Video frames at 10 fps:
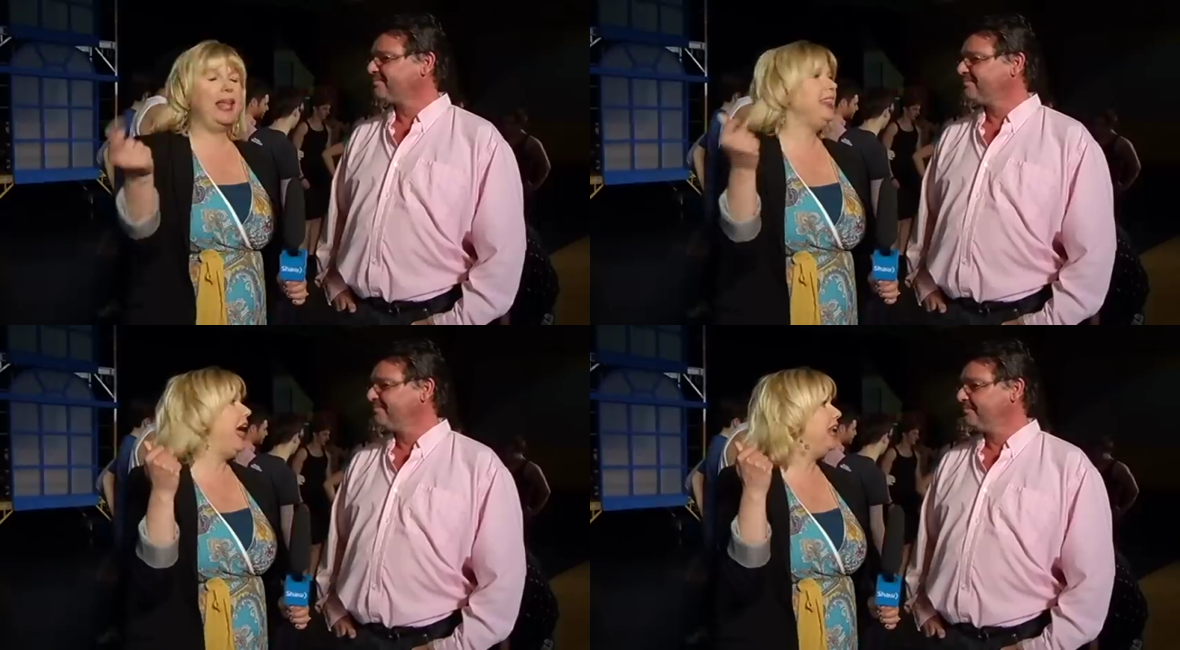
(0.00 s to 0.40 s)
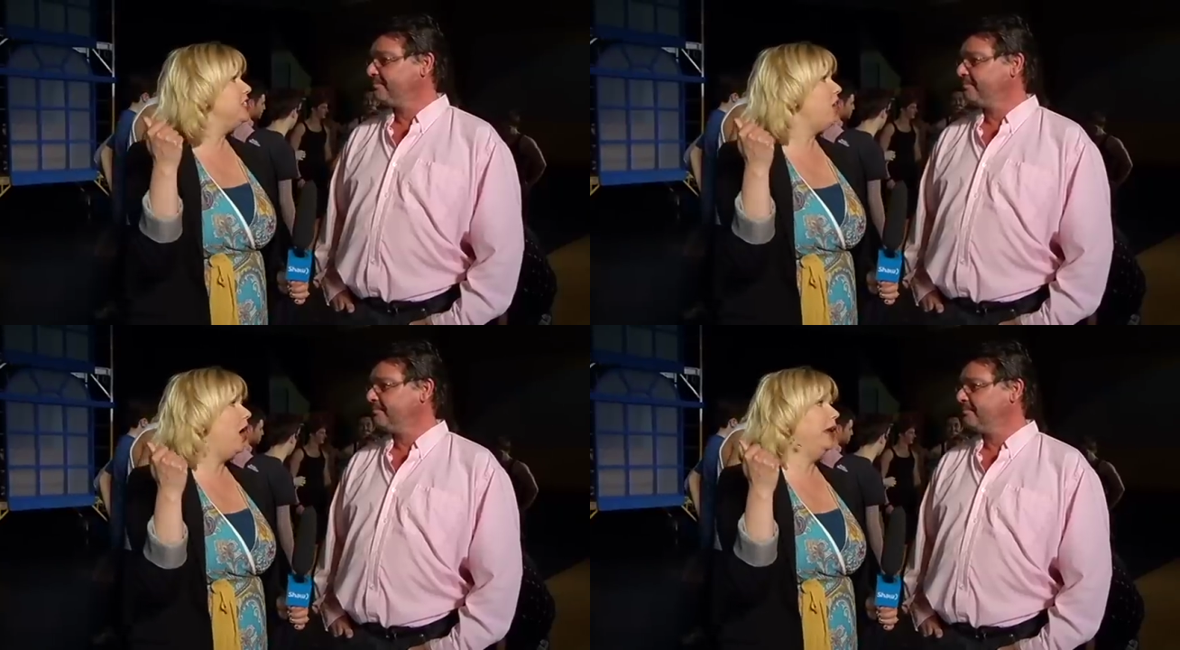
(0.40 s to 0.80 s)
Speaker 1: like that. I
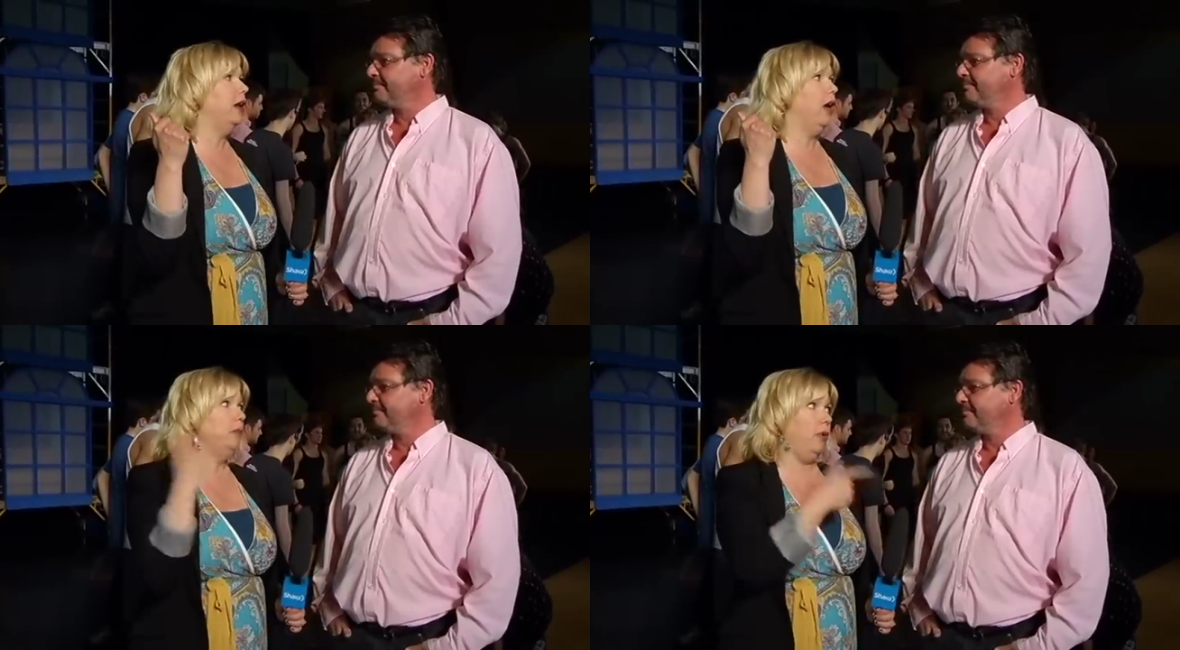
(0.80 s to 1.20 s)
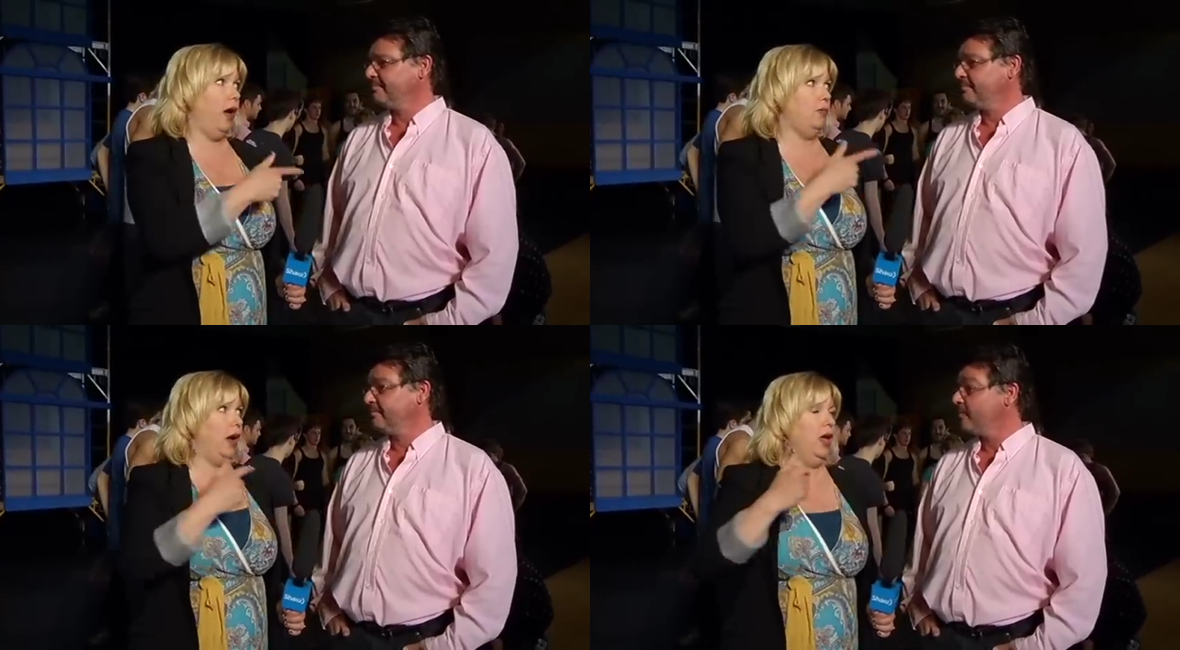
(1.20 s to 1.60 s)
saw it on
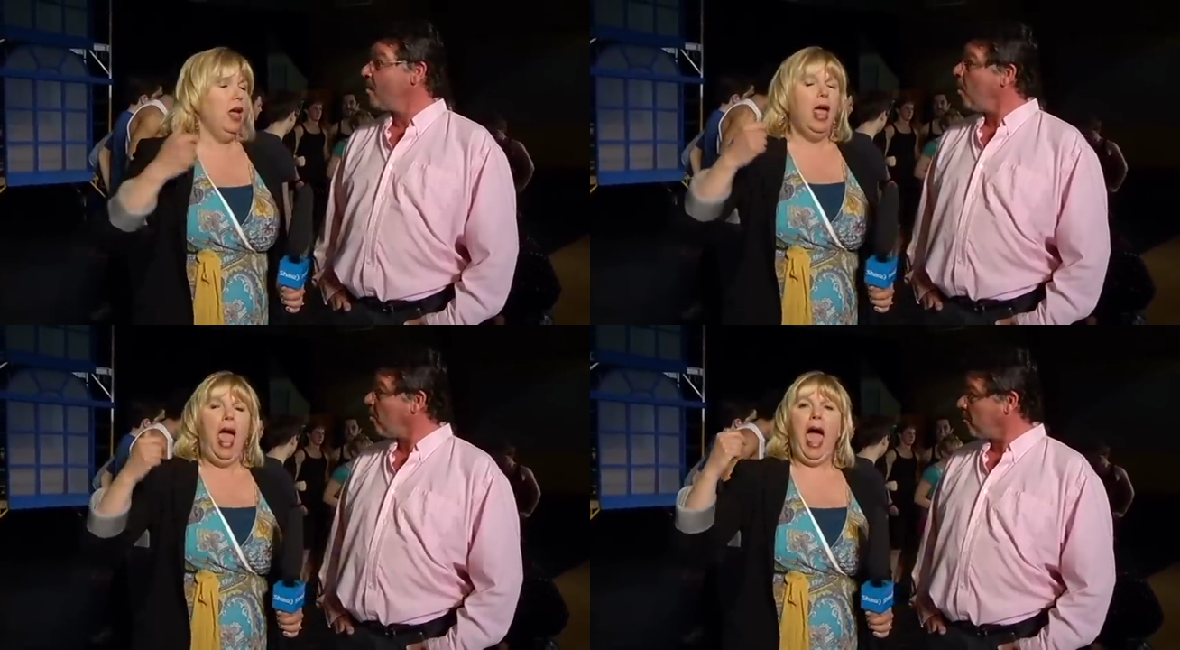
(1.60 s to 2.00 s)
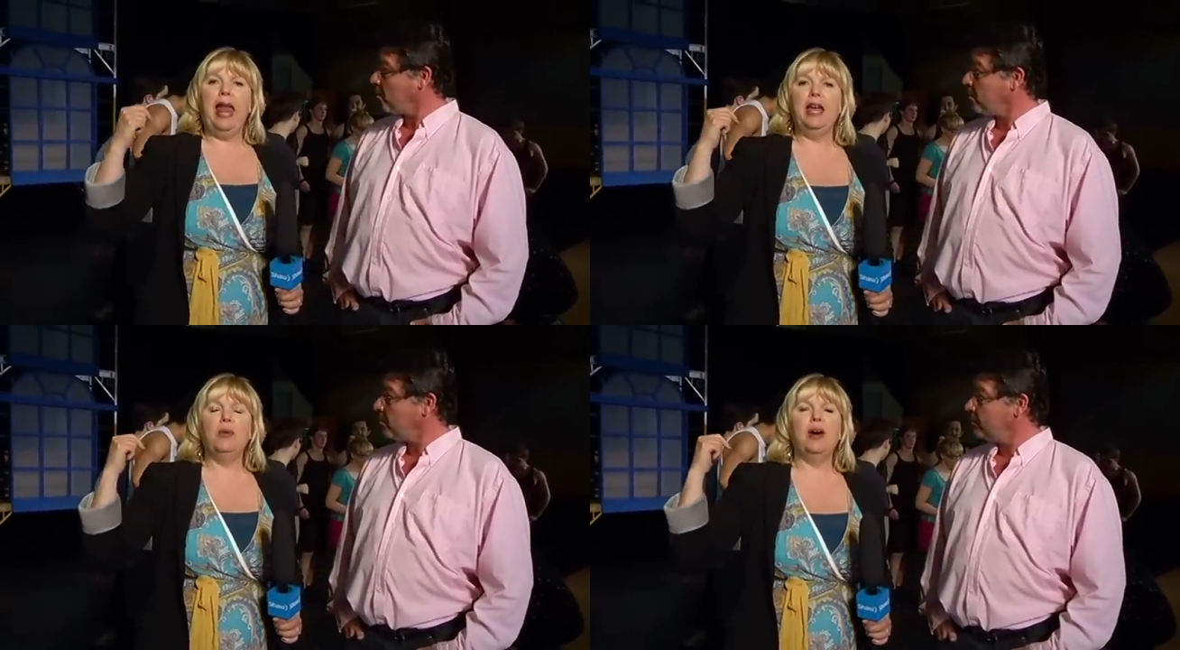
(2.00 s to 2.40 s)
Broadway
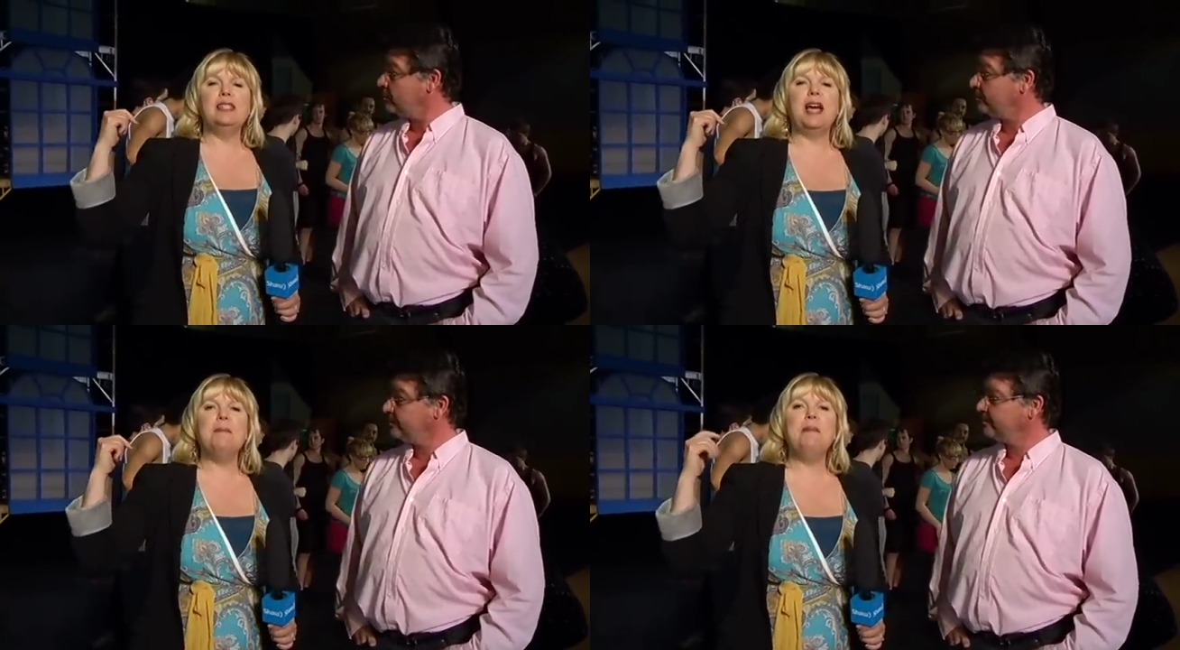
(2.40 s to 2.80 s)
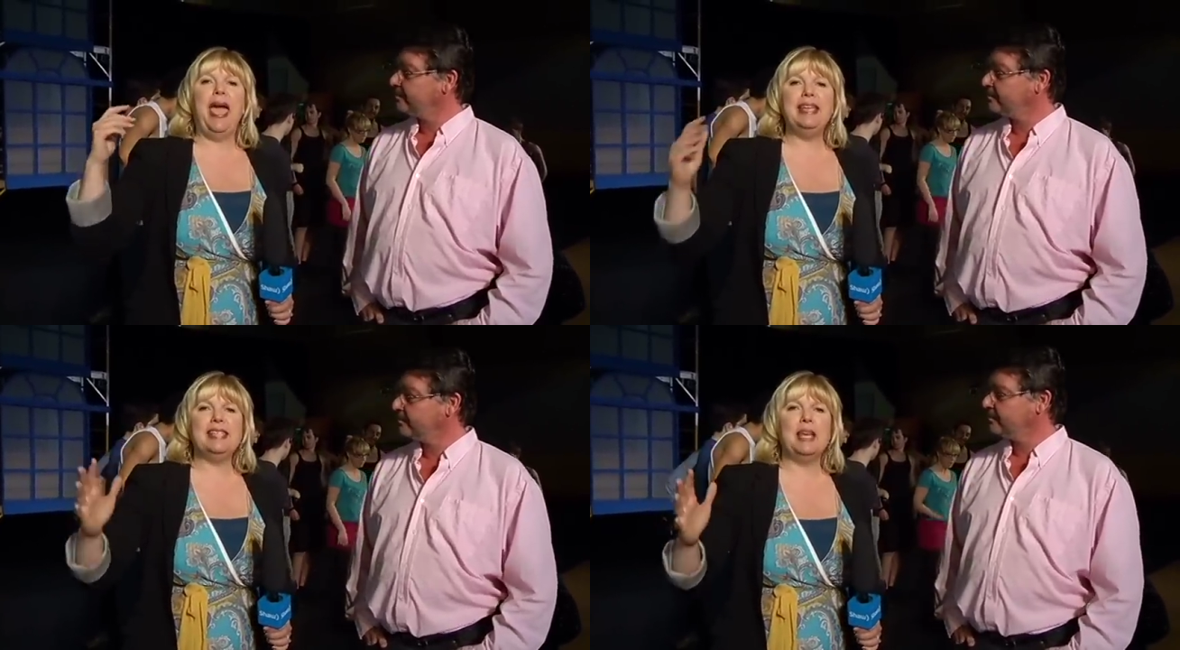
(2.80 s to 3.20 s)
and it was
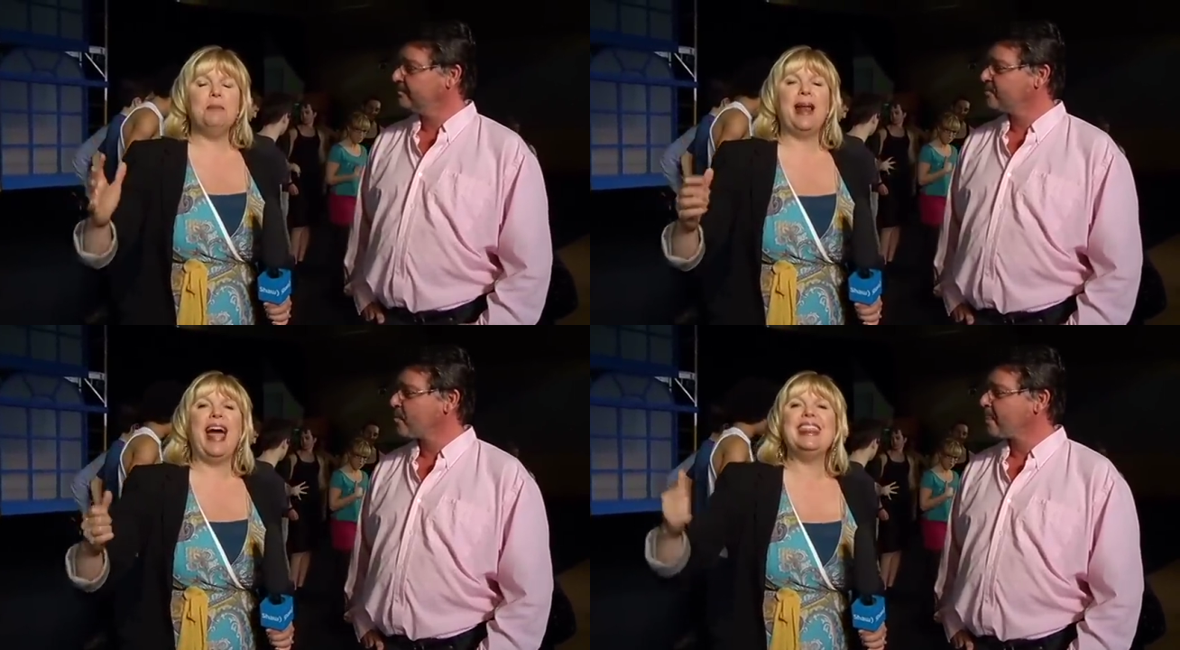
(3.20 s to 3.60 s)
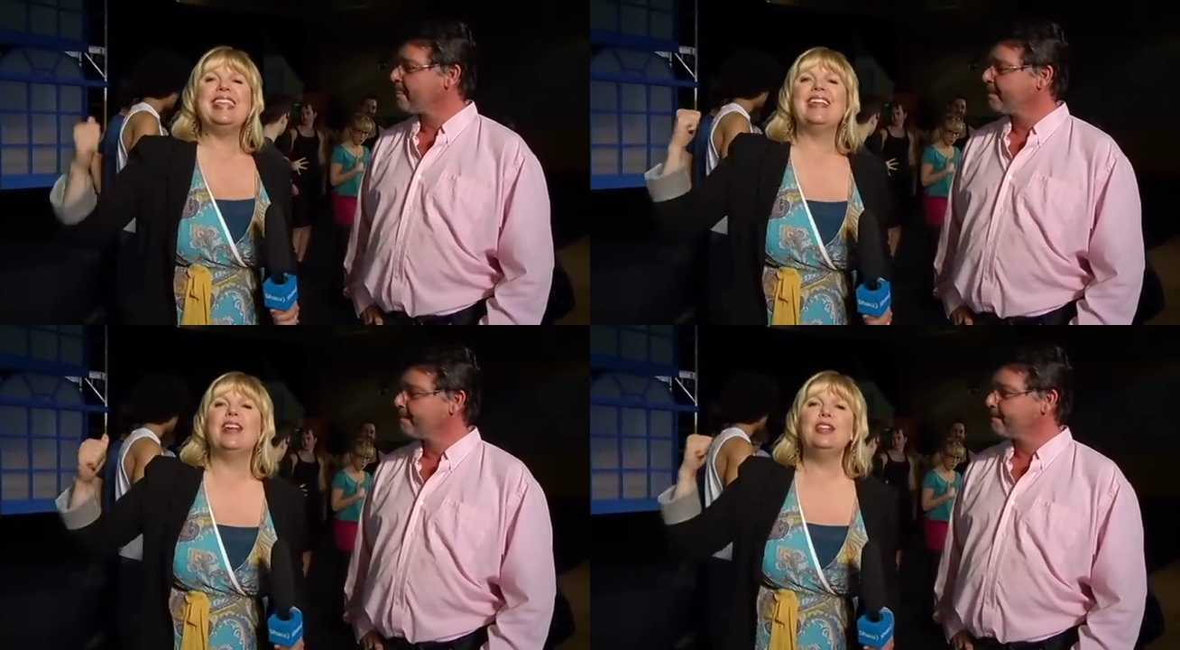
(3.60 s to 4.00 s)
amazing, but I
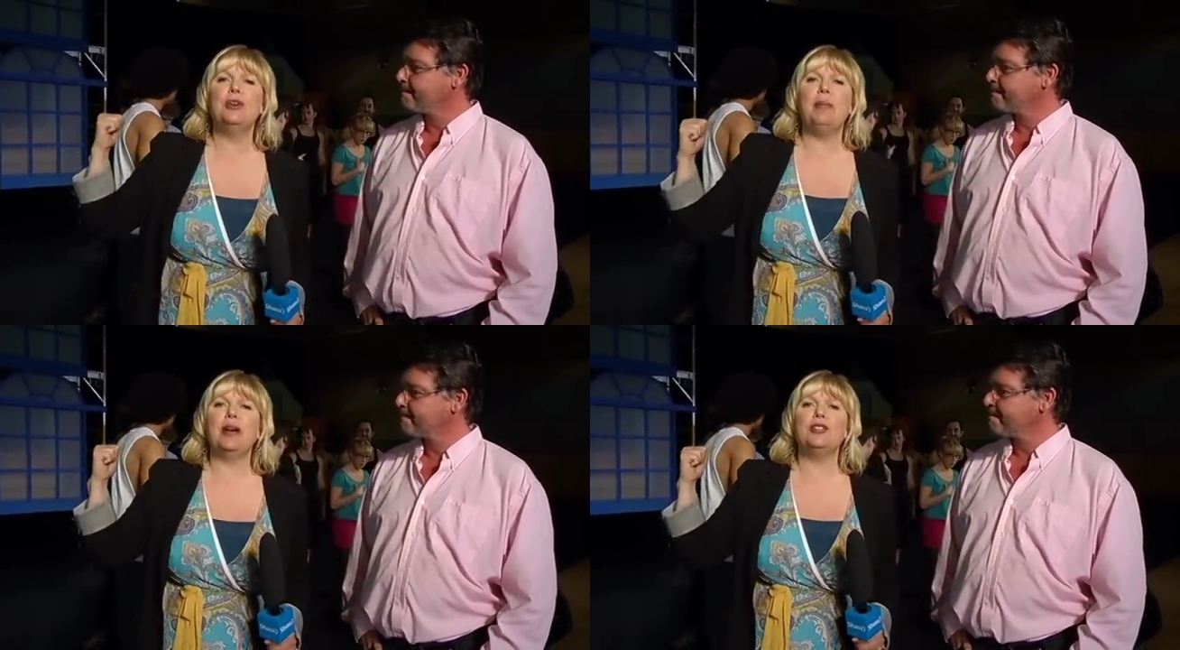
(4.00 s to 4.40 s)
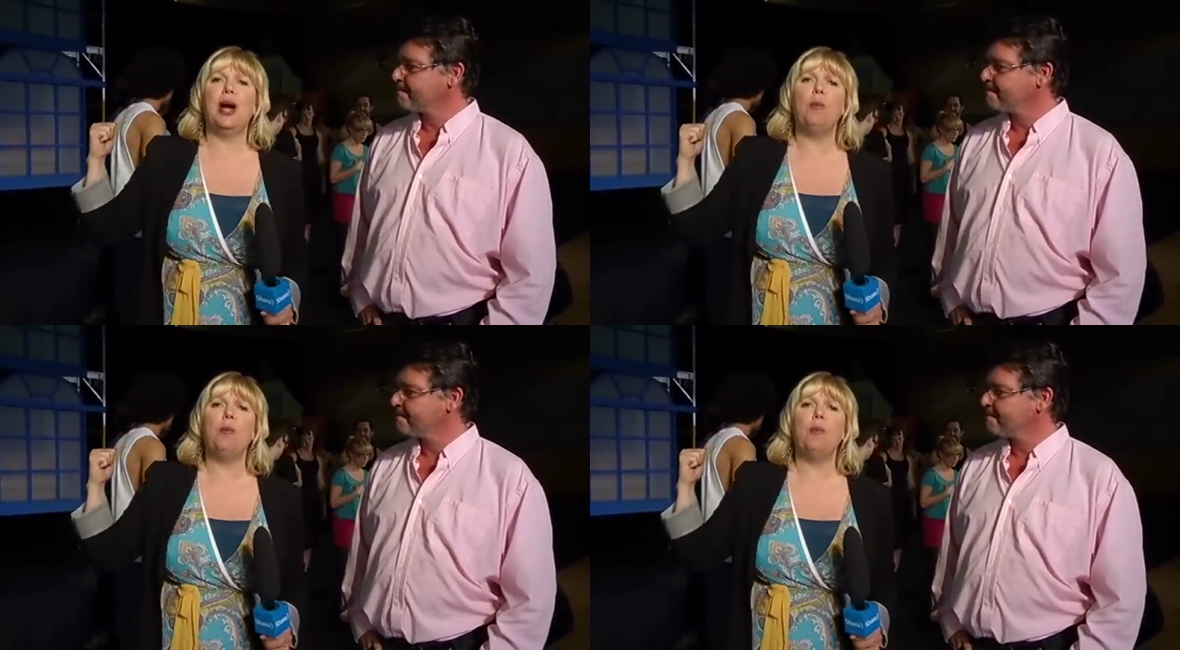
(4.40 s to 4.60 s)
think they're gonna do a better job.